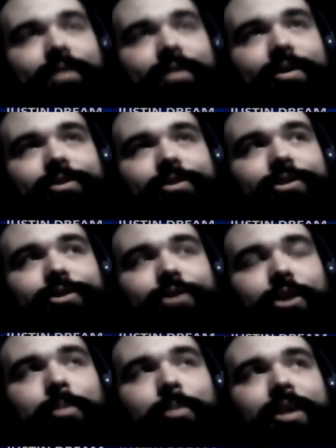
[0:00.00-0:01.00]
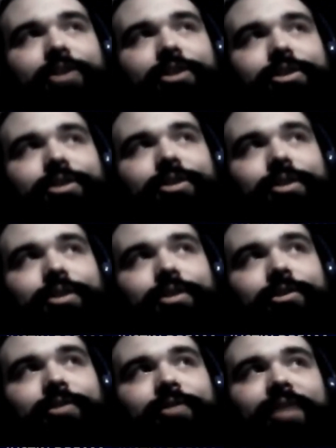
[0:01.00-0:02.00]
There's just so much
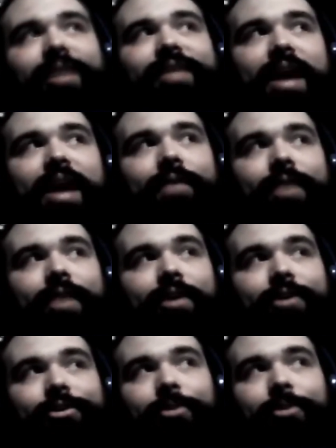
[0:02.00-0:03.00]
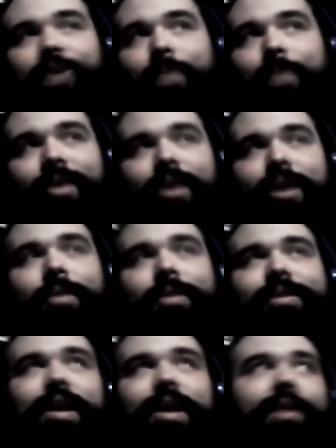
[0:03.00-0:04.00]
great talent there and so much up-and-coming
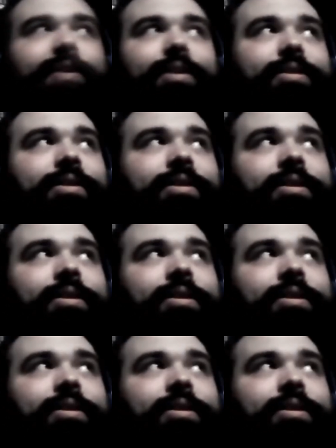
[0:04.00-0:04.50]
talent.